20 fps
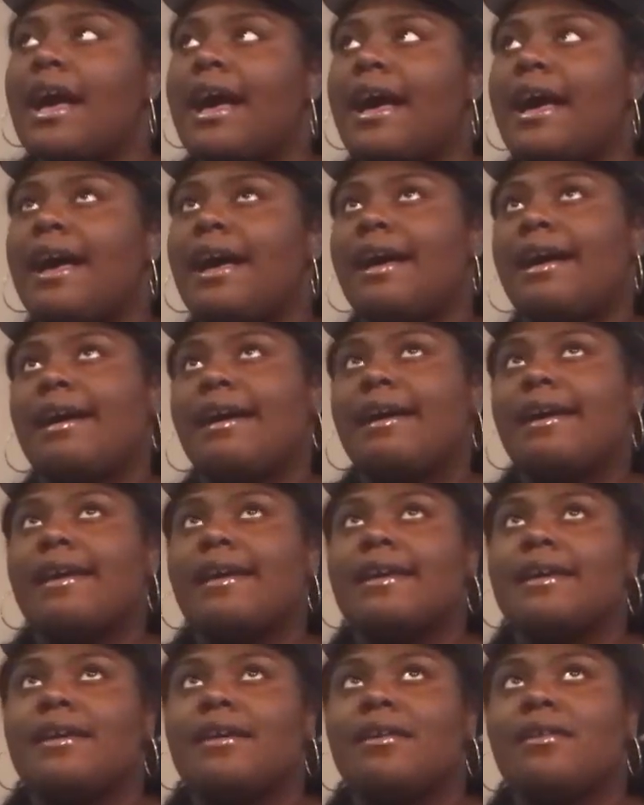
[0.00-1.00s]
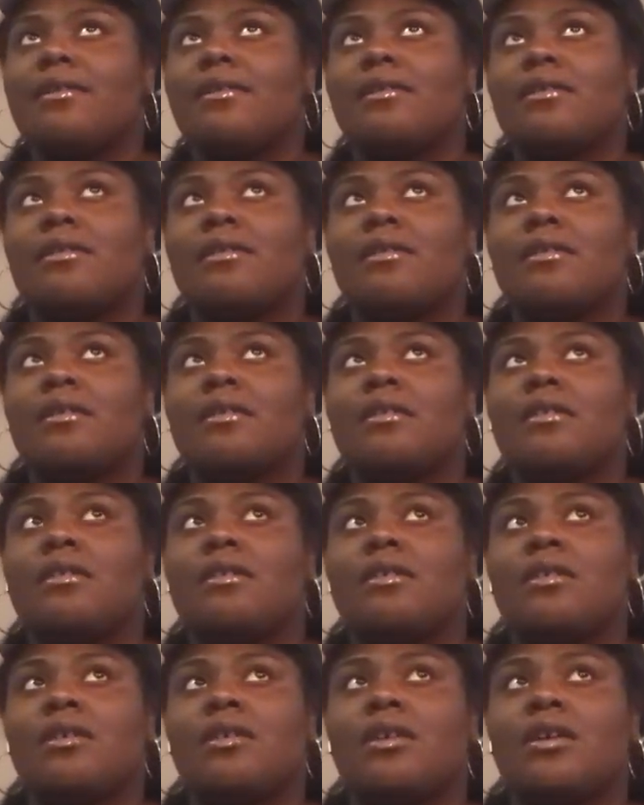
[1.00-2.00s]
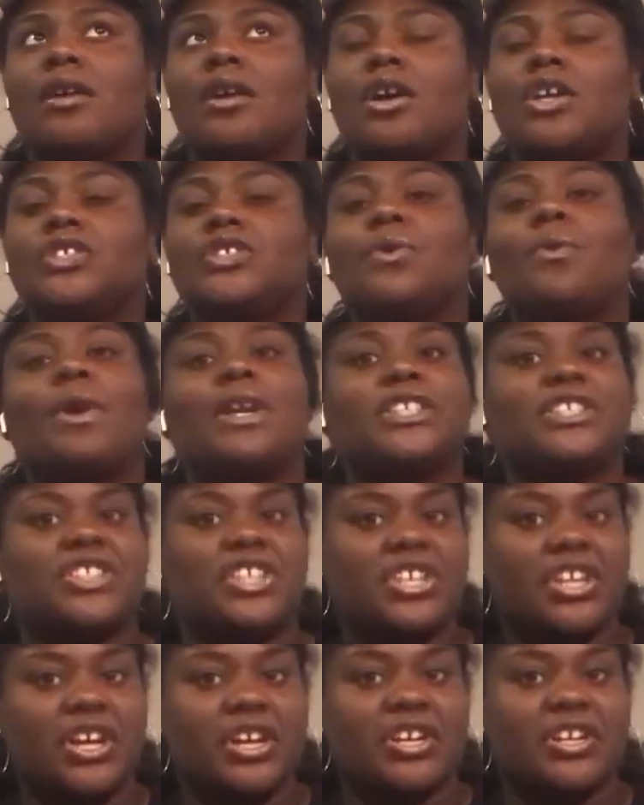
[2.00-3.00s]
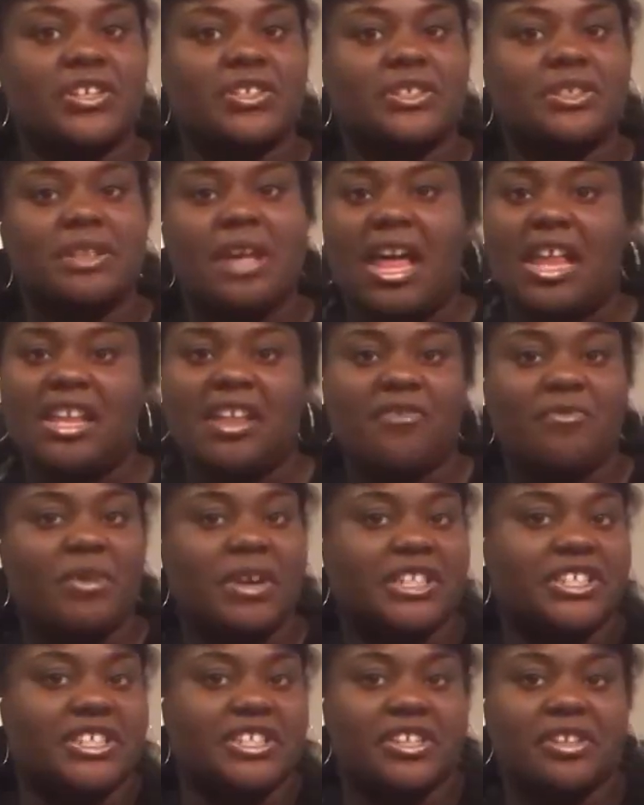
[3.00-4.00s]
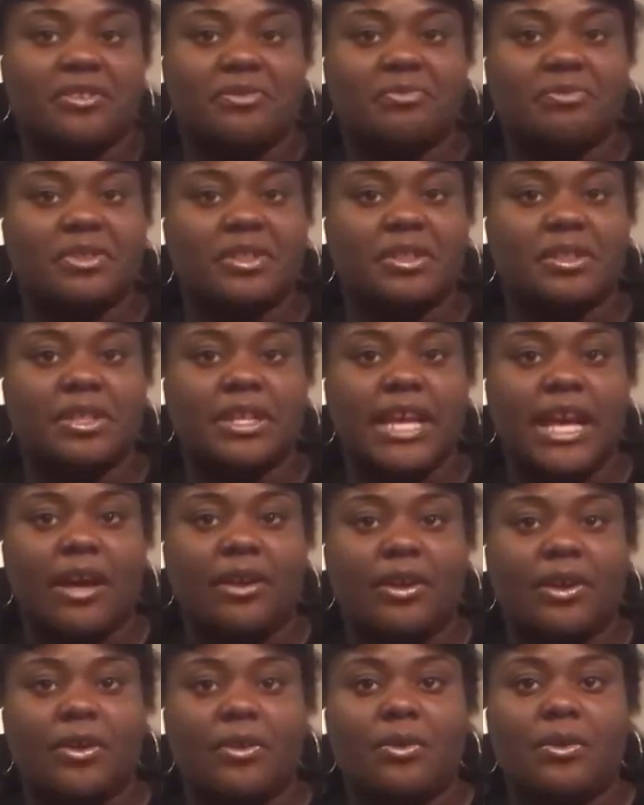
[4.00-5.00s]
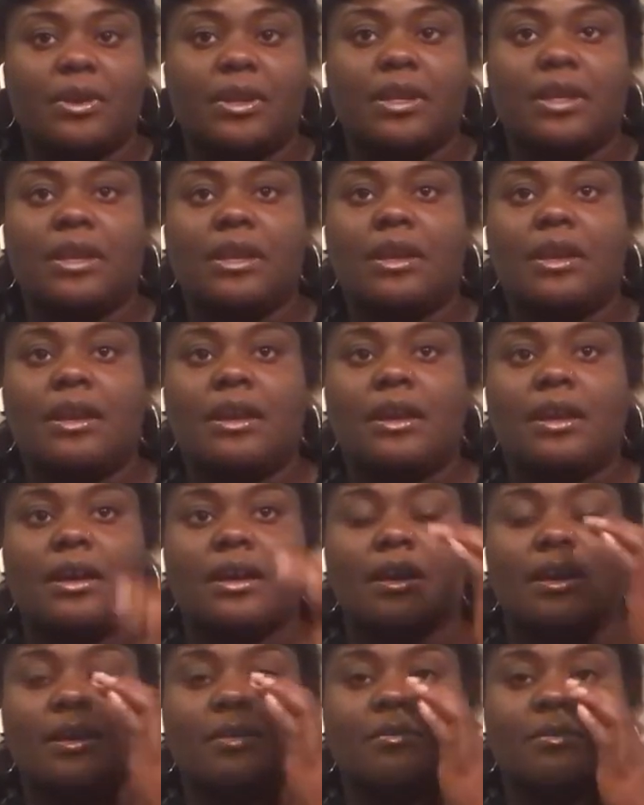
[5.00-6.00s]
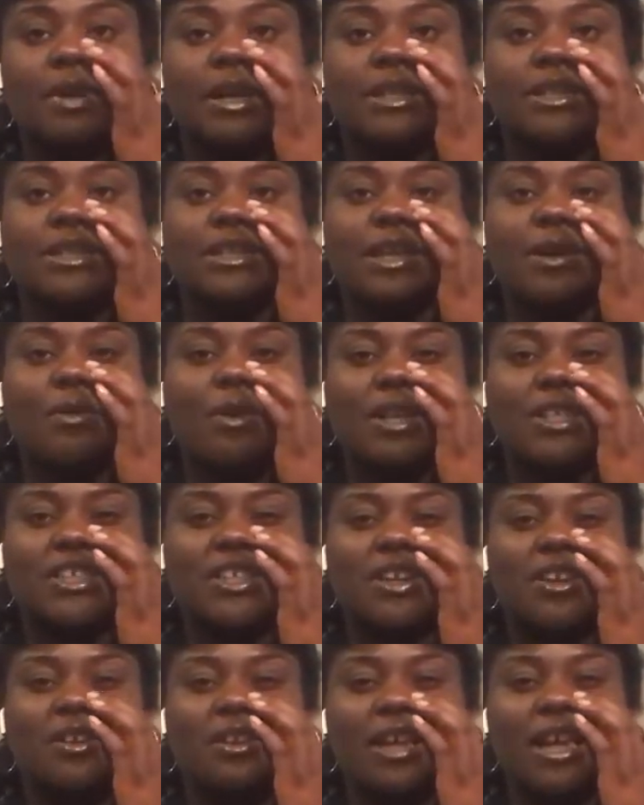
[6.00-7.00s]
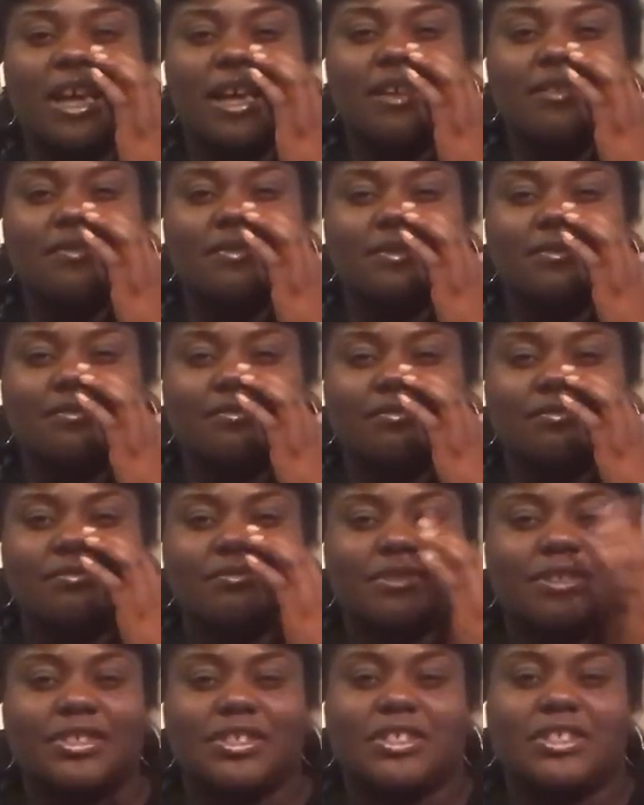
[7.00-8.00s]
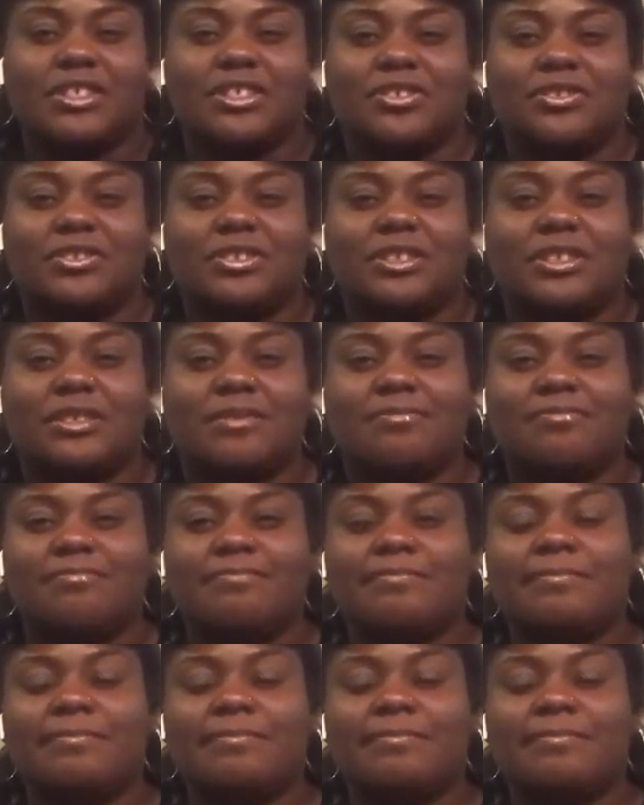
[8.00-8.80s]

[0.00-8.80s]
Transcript: I also watch the Duggars. I love watching Counting On. I just like watching their lives. Just interesting.